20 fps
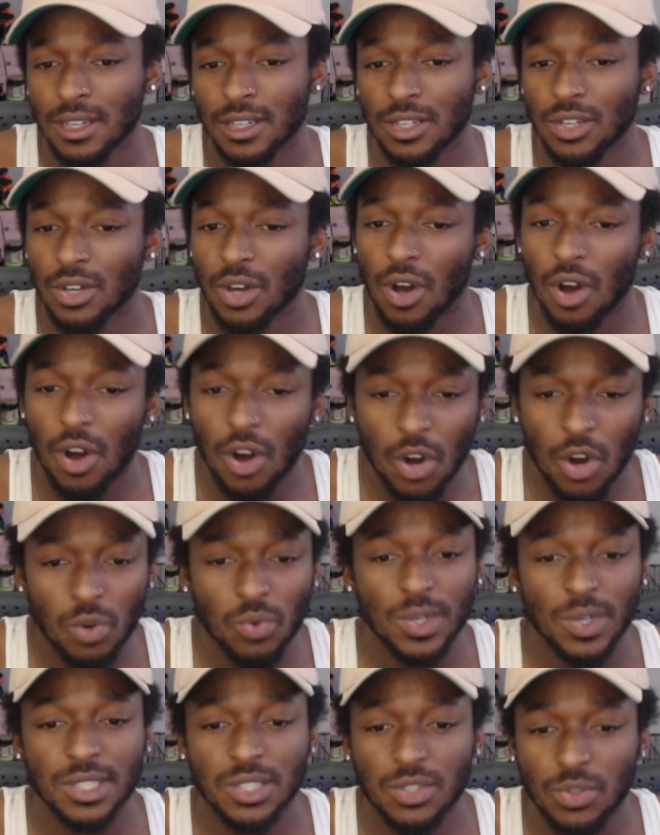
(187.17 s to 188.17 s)
you're
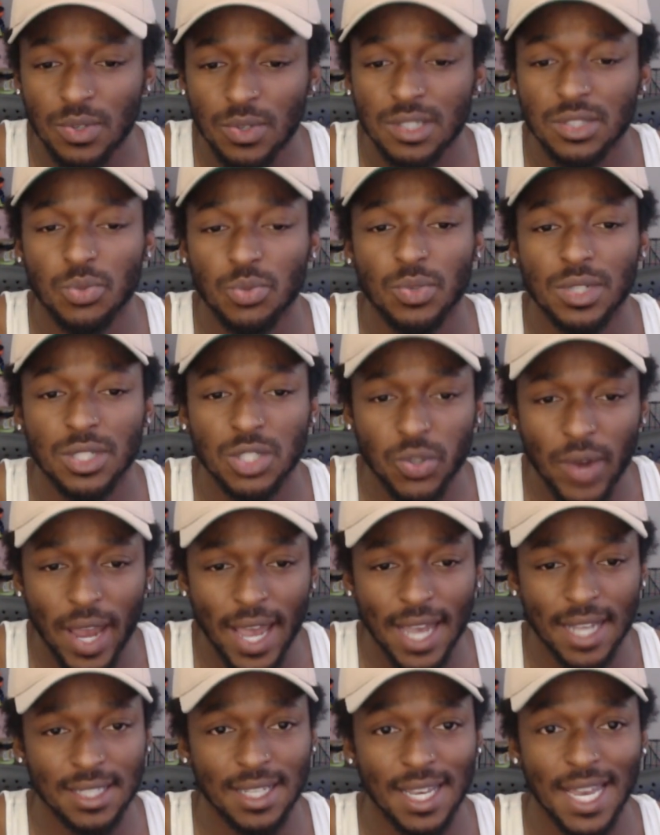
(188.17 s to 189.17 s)
always going to
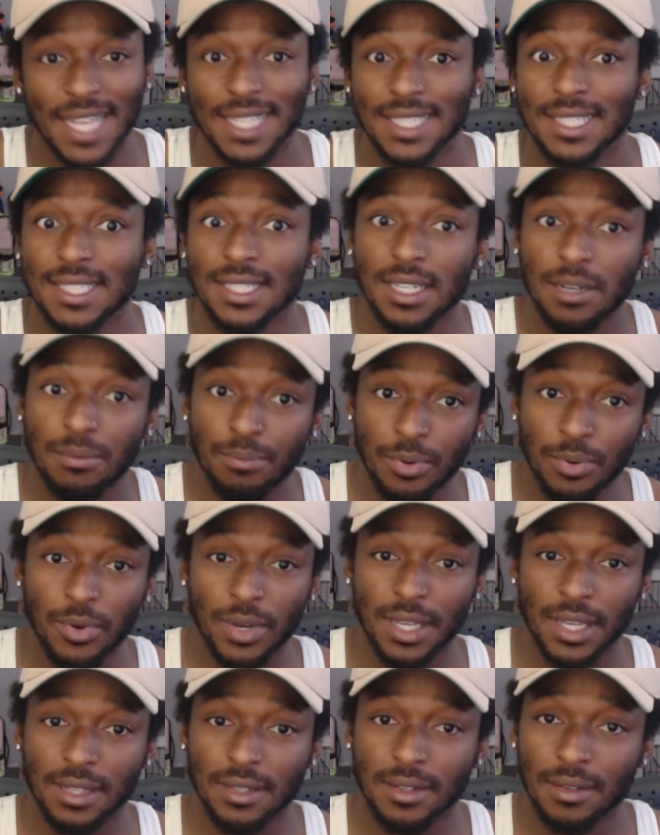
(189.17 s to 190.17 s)
attract at some
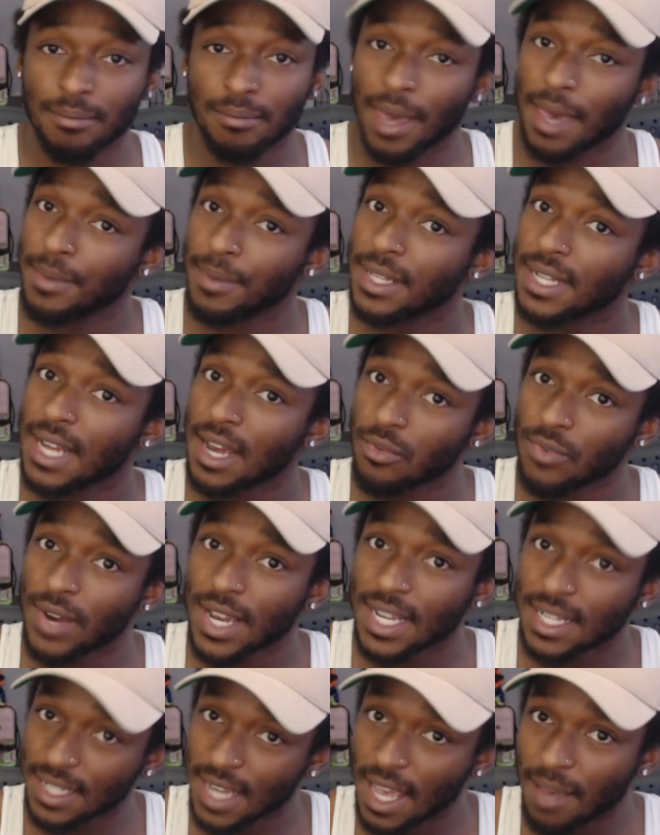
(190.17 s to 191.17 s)
point, maybe not
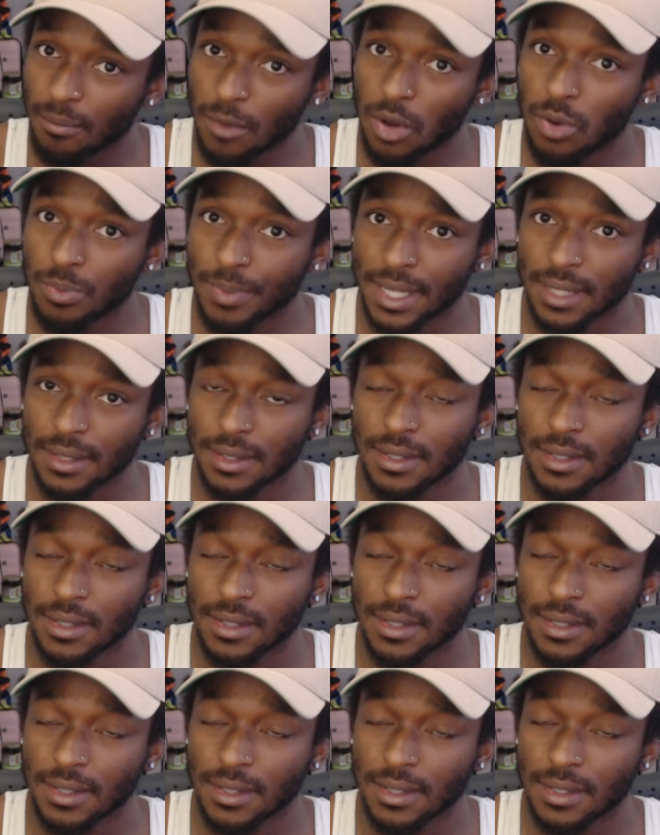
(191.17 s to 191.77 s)
right in that moment,